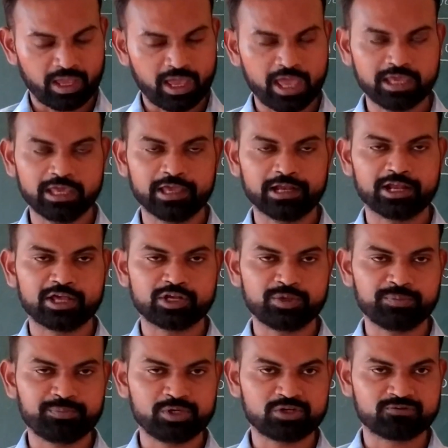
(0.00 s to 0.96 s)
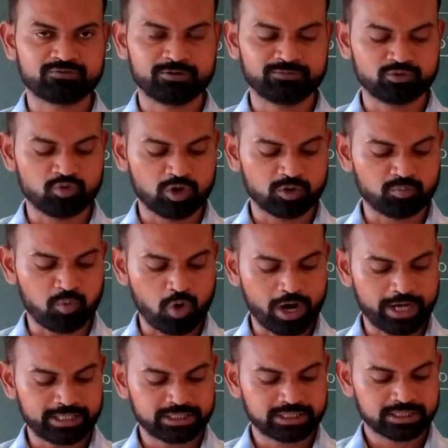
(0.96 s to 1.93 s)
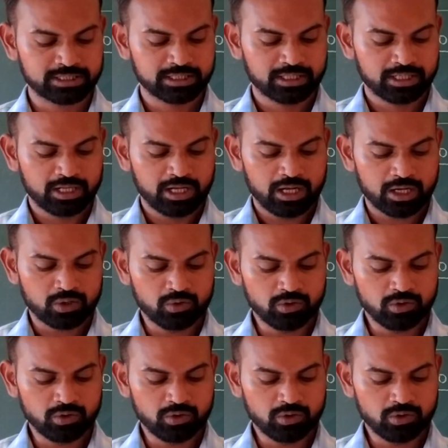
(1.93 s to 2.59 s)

Again I repeat 51 point. point.